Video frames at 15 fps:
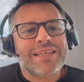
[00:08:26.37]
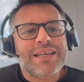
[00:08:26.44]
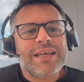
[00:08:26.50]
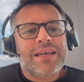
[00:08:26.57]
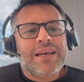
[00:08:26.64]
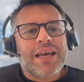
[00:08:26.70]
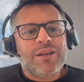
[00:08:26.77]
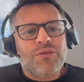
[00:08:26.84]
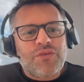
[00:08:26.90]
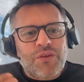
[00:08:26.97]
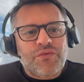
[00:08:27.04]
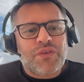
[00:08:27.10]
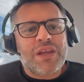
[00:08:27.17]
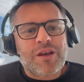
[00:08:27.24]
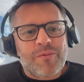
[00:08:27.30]
Yeah. And if
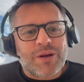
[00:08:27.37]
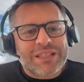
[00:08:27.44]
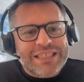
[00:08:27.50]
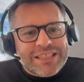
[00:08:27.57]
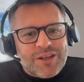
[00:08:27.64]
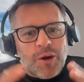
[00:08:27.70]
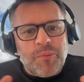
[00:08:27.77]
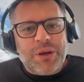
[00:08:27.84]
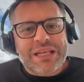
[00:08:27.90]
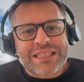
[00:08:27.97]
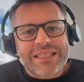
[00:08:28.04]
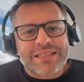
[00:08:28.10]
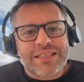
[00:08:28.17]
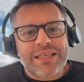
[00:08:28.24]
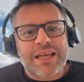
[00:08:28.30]
you think about this
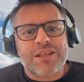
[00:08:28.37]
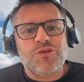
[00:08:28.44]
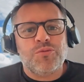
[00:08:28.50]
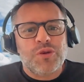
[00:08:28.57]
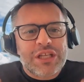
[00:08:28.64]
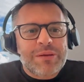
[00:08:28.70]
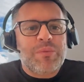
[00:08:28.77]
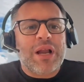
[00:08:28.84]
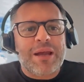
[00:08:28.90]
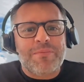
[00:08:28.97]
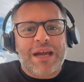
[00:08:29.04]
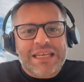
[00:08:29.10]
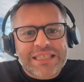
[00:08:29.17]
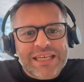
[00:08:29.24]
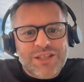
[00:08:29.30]
complexity and you multiply
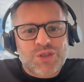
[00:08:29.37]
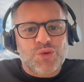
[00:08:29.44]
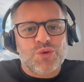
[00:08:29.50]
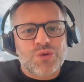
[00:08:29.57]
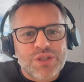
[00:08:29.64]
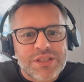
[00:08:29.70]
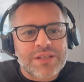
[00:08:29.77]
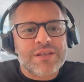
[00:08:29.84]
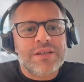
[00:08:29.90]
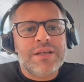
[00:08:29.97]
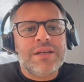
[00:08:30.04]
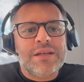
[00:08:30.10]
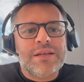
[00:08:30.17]
by 10 tools,